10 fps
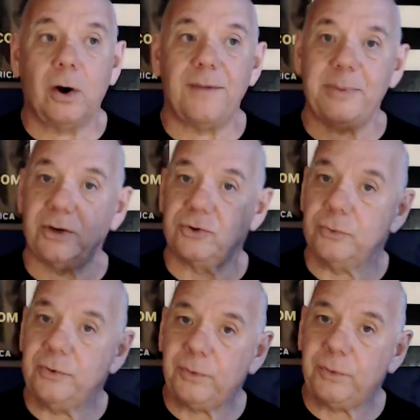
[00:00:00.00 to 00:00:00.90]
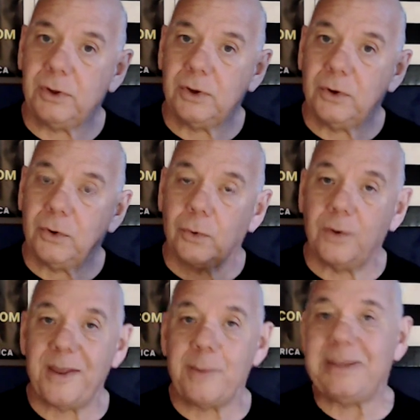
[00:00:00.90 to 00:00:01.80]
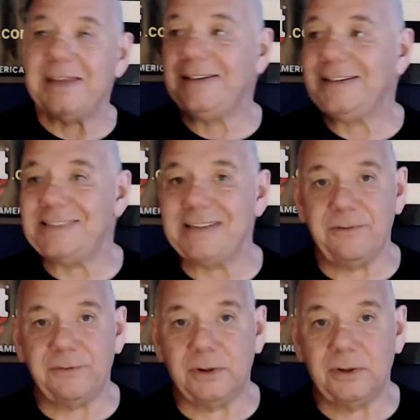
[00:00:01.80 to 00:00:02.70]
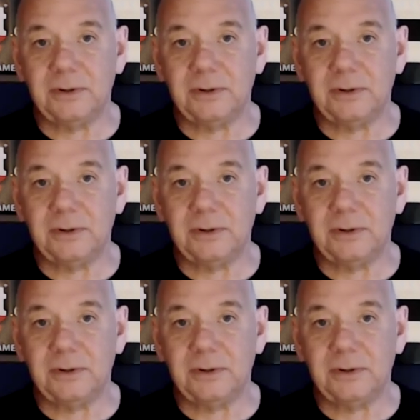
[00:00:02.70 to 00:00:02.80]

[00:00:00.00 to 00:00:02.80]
they being truthful or are they being deceitful?